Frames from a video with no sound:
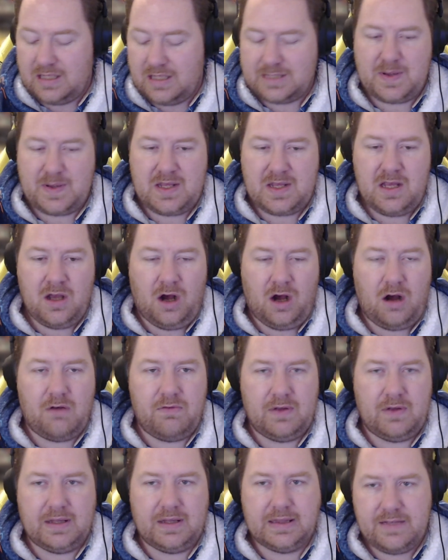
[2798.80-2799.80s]
Speaking
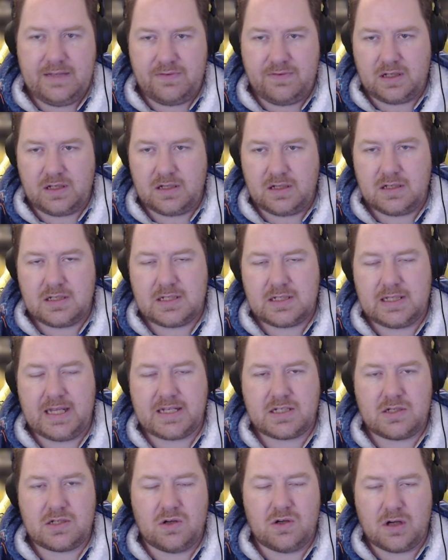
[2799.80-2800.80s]
of livings,
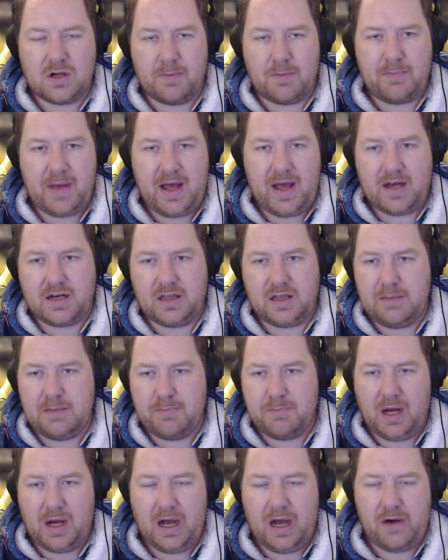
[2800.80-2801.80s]
let's talk about the
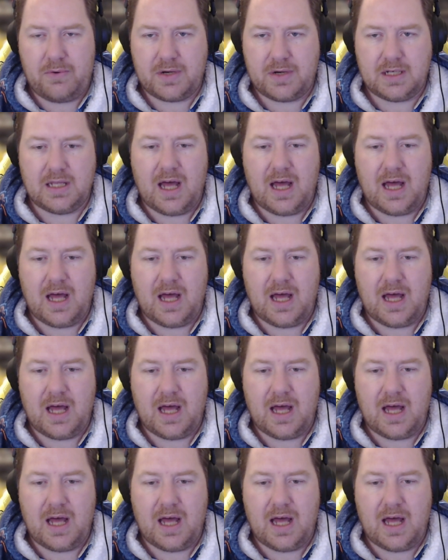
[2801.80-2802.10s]
pirate